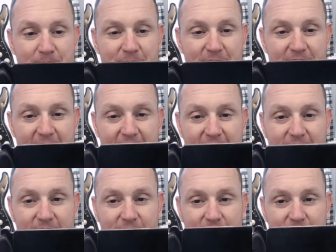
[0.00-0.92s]

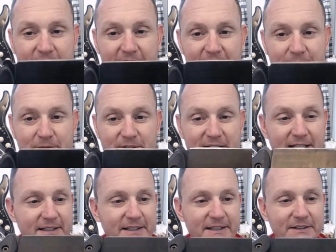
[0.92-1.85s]
They
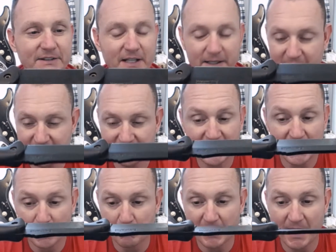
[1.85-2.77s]
send this, and it's
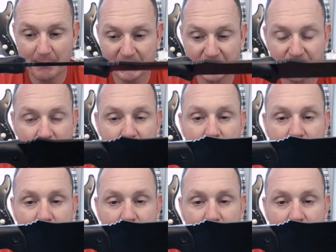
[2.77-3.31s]
hair popping sharp.